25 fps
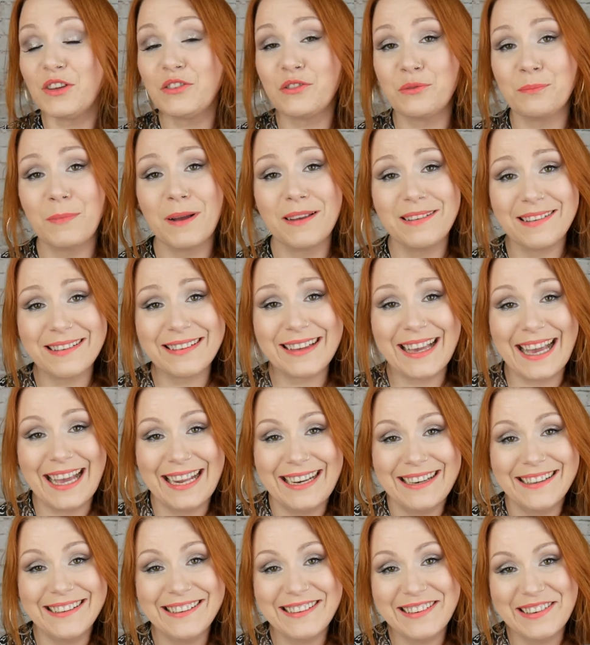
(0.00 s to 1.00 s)
So my
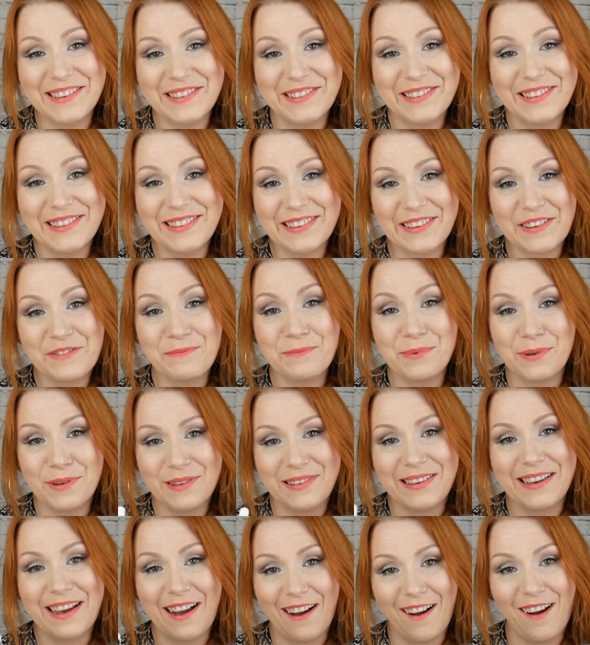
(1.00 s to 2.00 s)
skin is used to
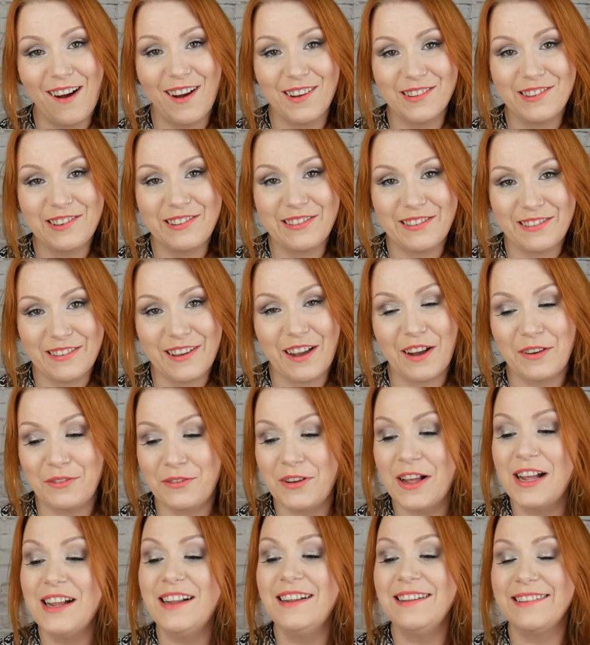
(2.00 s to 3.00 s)
pretty harsh
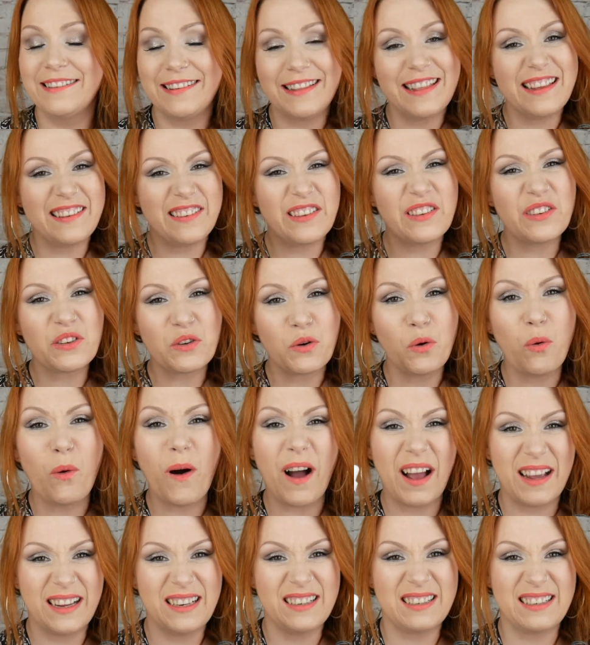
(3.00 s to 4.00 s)
stuff. So this is
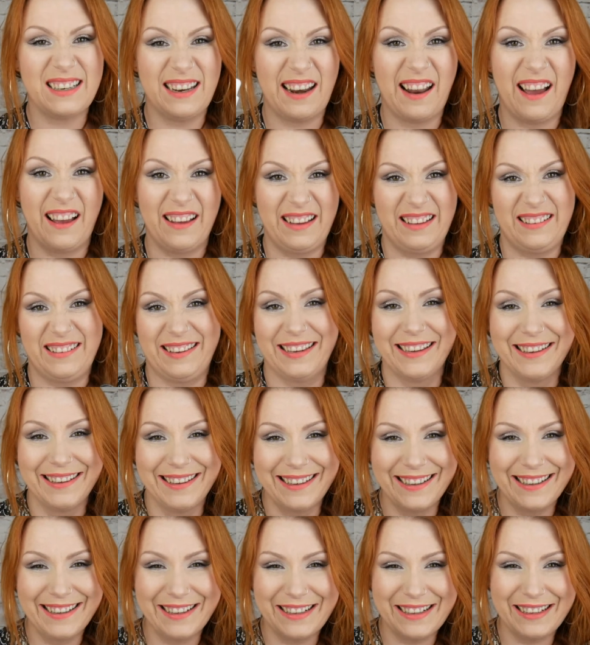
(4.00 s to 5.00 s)
quite light
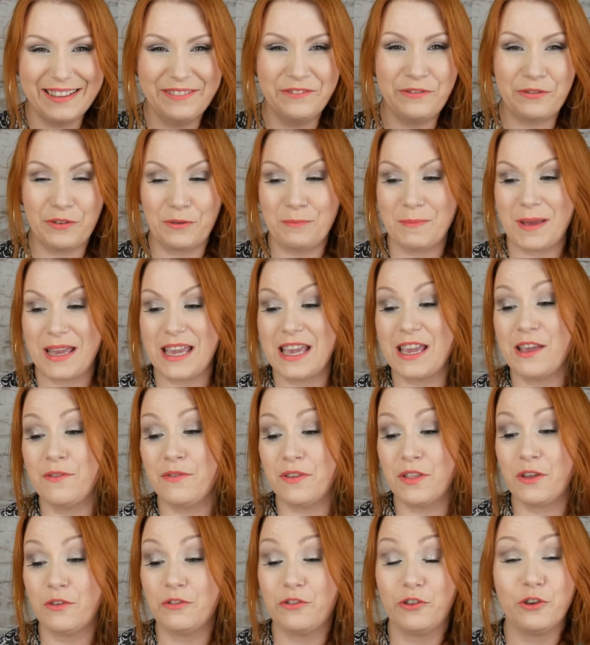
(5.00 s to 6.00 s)
for me,
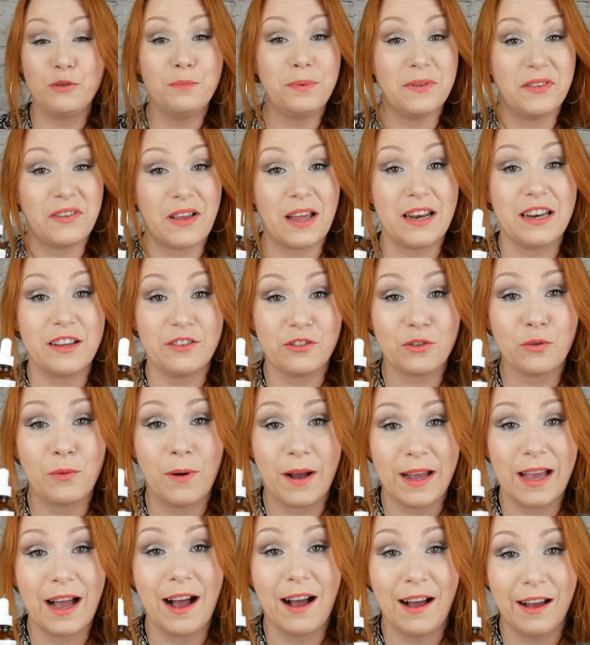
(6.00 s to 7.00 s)
even though 2% is
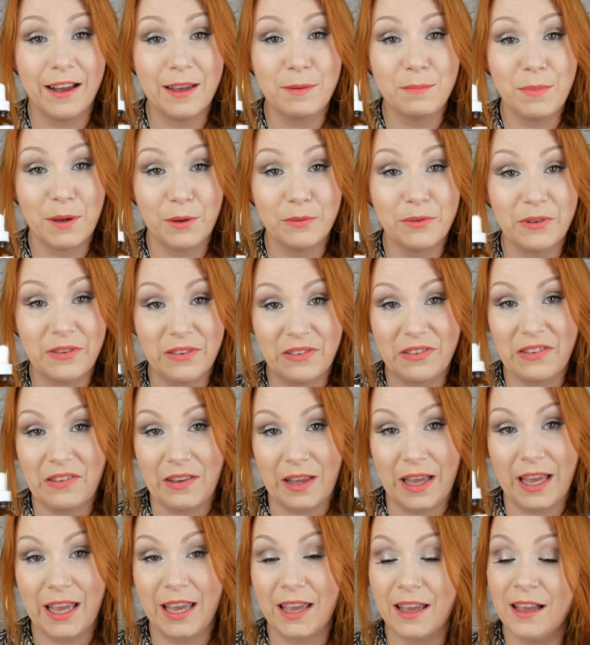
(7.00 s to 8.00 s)
quite a high
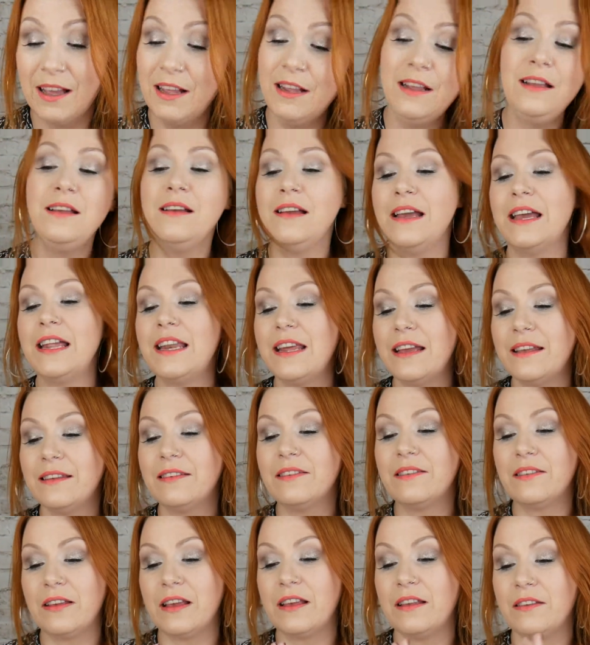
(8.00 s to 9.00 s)
potency.
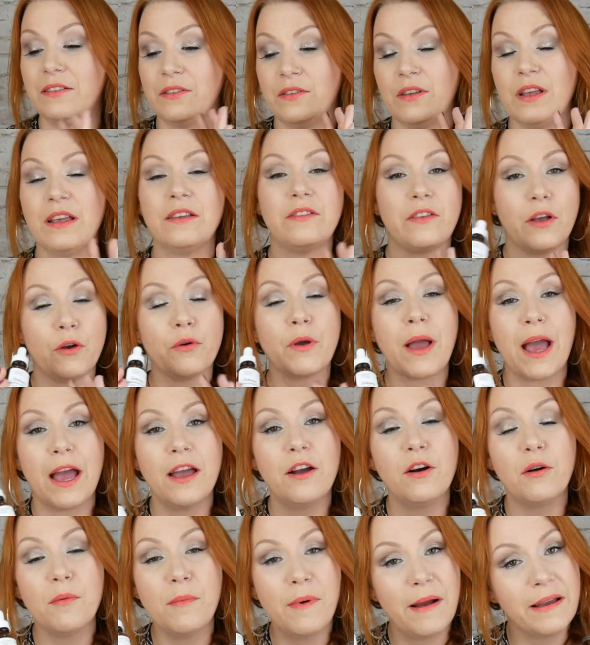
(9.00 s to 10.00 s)
It's
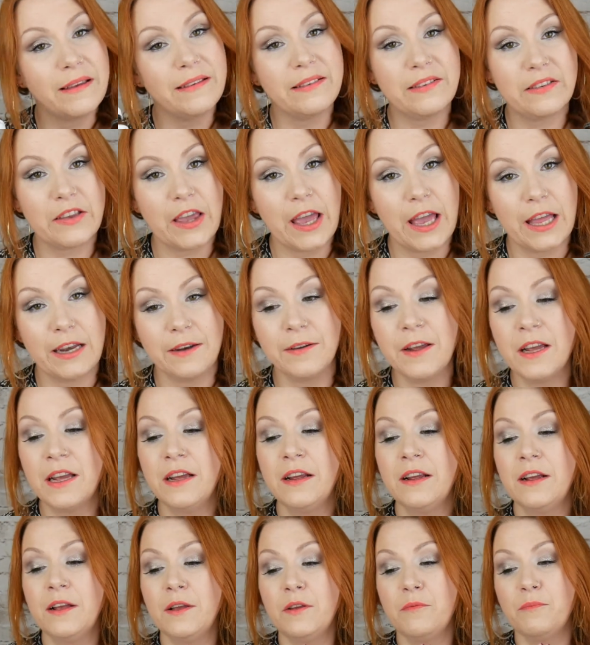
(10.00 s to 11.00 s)
okay on my skin.
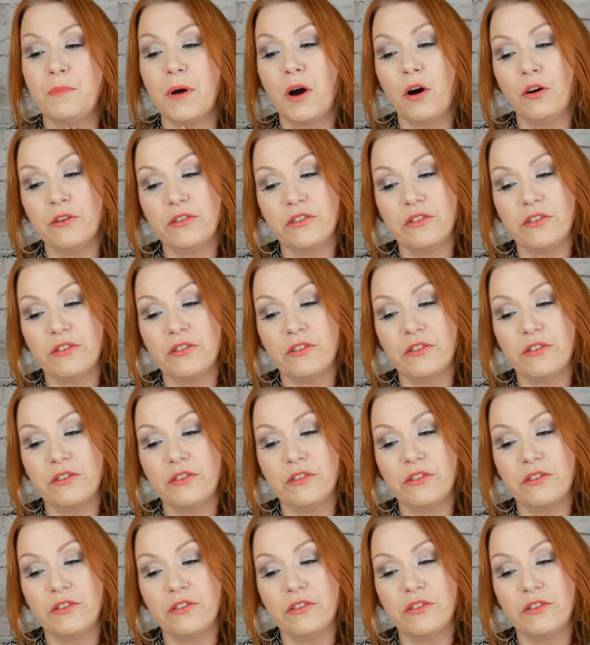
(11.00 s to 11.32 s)
But